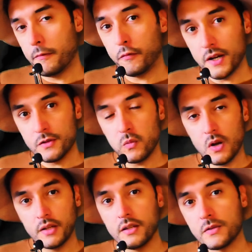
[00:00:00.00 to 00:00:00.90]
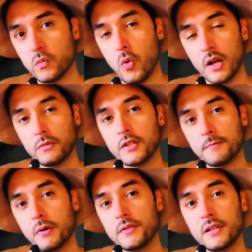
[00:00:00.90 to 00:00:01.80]
The first one is, what
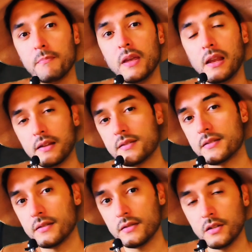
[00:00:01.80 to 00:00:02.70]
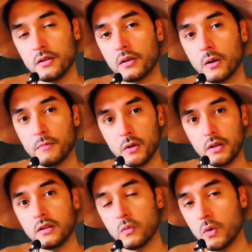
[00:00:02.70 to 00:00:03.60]
responsibilities did your
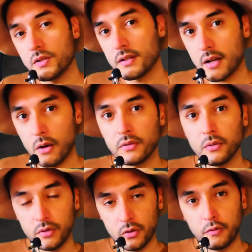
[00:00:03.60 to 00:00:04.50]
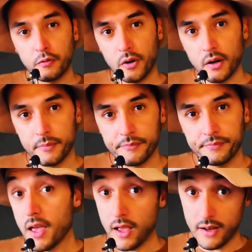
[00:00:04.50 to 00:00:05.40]
community once count on you for?
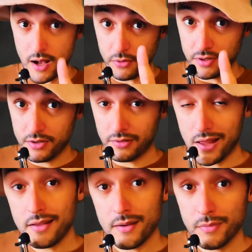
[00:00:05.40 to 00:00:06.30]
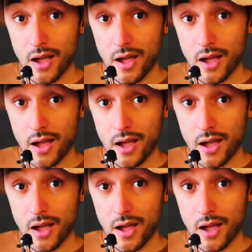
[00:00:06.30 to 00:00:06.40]
And how did you let them